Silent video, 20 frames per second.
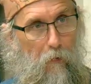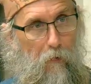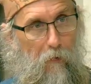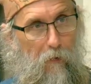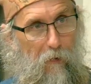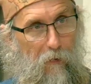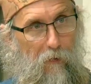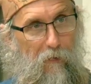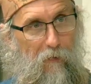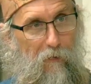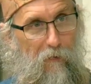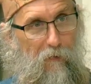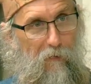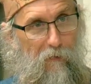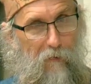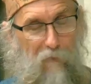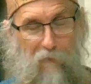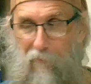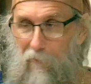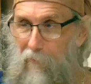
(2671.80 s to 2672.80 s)
huh,
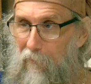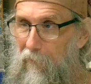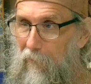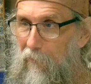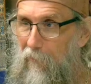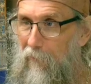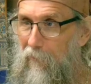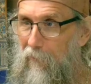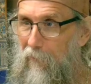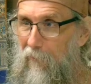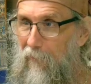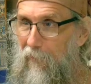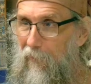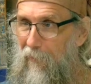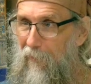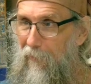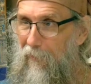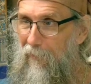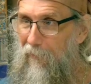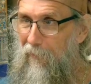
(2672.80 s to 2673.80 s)

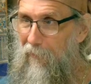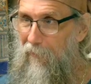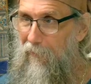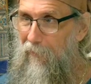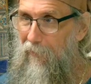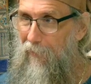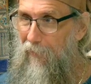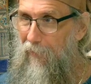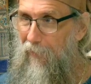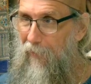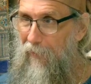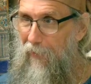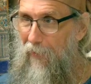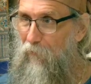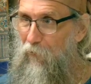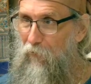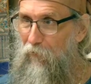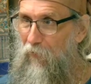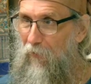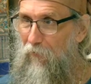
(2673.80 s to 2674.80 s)
huh, and
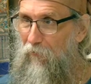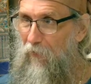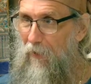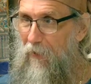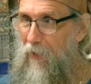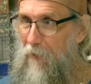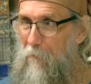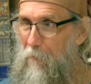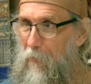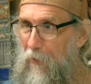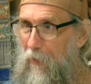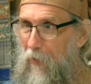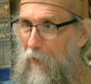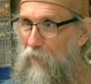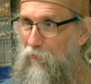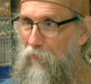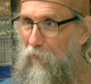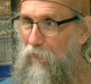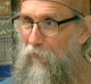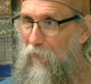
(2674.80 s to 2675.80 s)
ever since then, I've been on
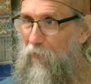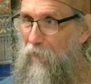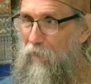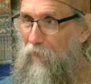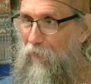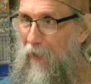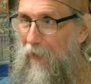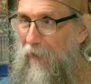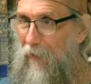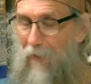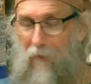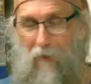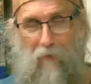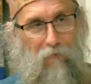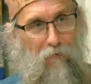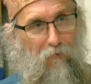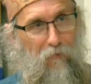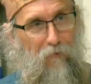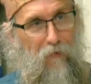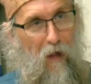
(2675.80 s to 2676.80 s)
just this thing
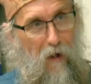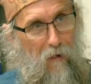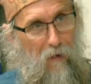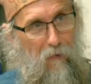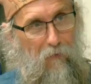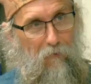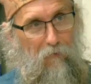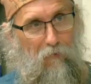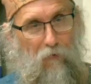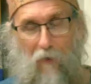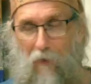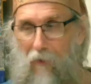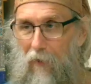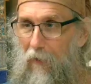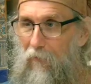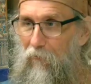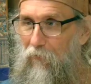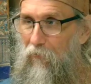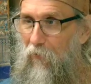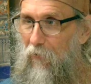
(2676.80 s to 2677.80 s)
against tongues.
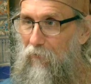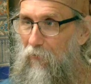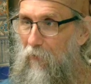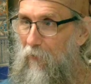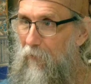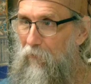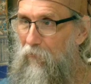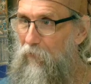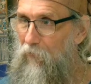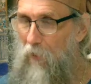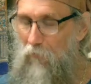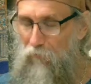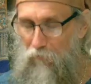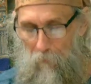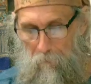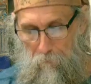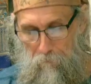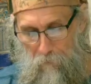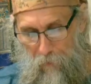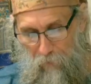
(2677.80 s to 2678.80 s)
It's such it's such a
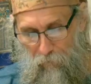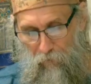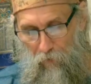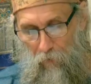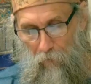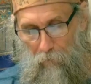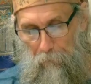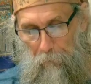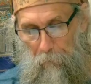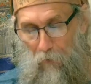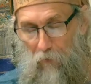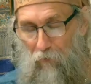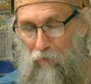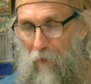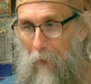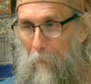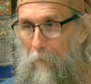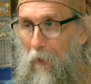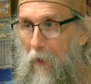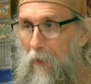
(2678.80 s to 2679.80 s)
misused
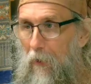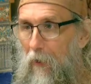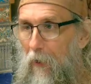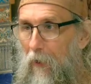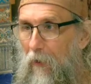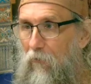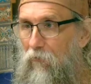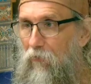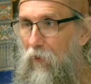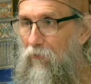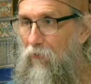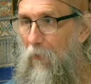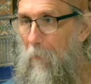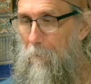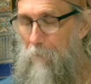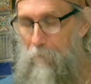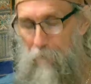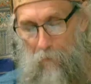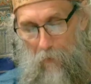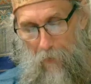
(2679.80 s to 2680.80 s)
precept. It is such
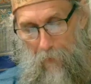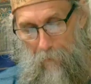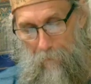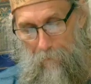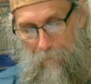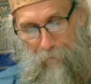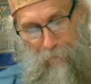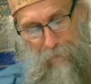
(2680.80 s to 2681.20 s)
a. Uh,